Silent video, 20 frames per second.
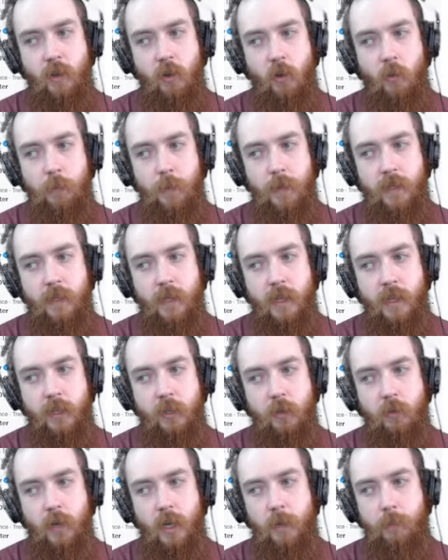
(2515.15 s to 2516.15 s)
open
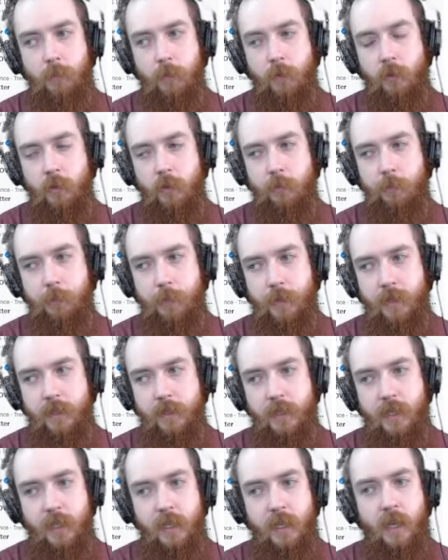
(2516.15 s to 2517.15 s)

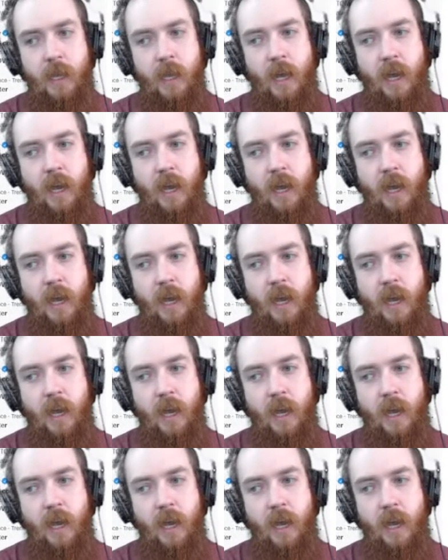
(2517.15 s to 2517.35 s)
interoperability